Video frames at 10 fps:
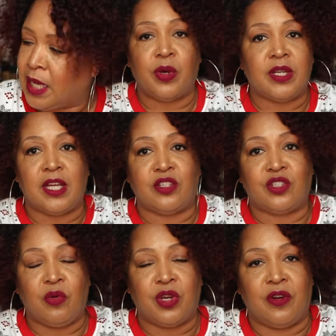This one is
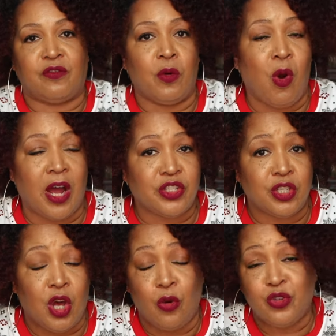so good for wash
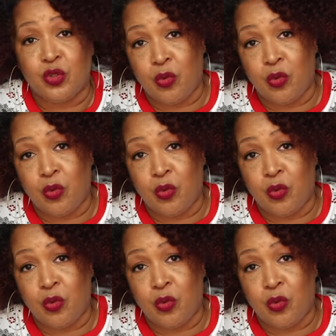and goes,